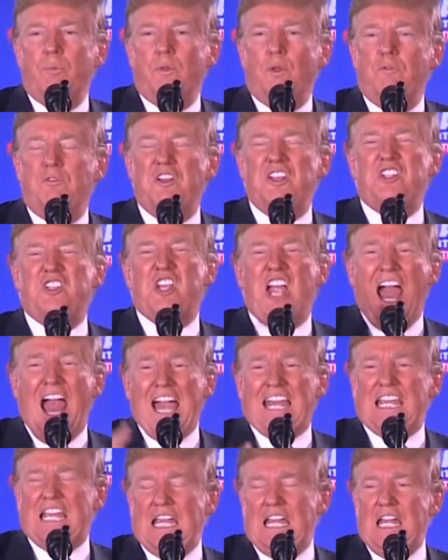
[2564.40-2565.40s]
for
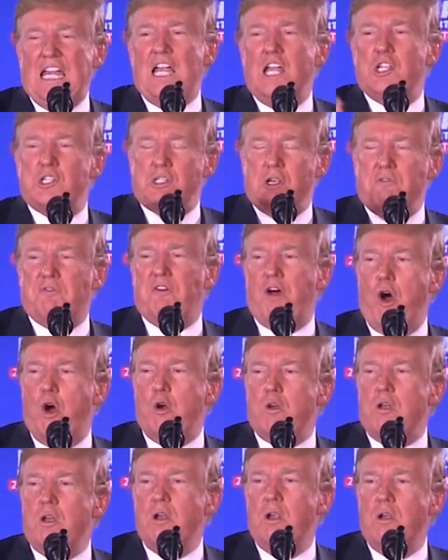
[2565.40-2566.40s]
Jackie is a vote
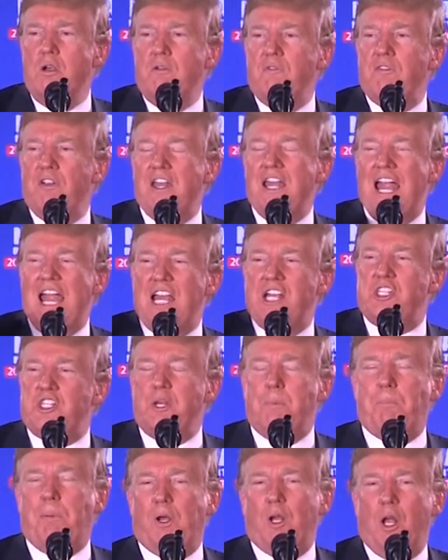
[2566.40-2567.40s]
for Nancy
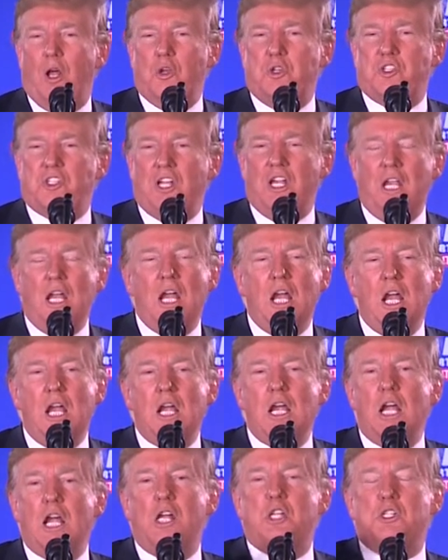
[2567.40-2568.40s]
Pelosi,
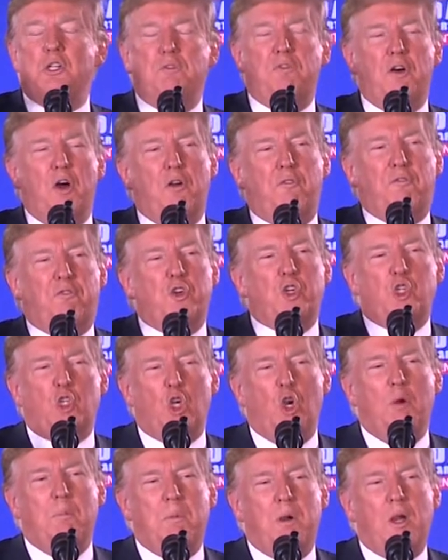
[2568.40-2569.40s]
it's a vote for
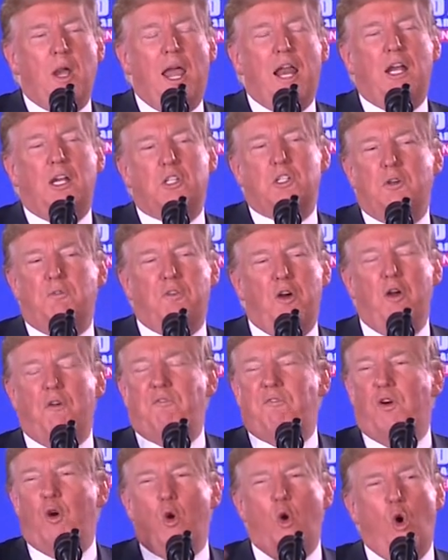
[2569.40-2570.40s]
Schumer, and it's a vote
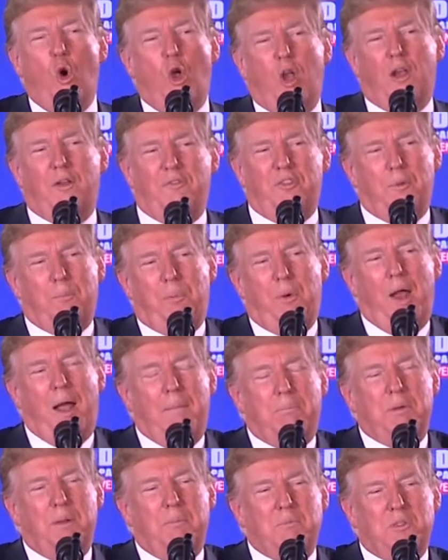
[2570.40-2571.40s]
for all of the
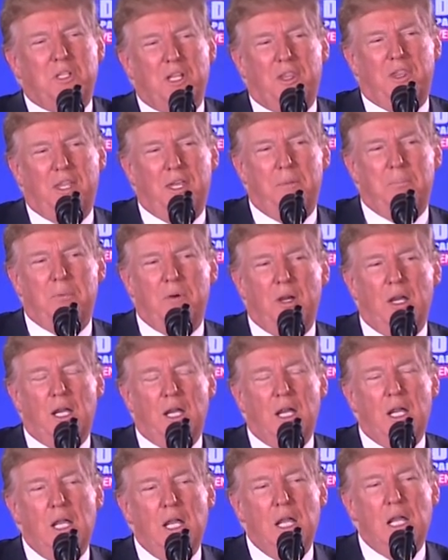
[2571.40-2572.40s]
problems that they bring.
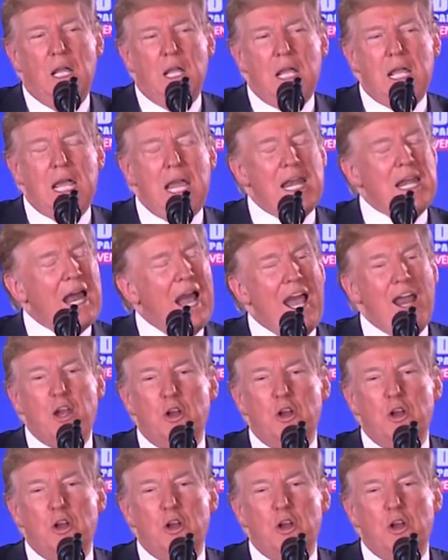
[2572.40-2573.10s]
And I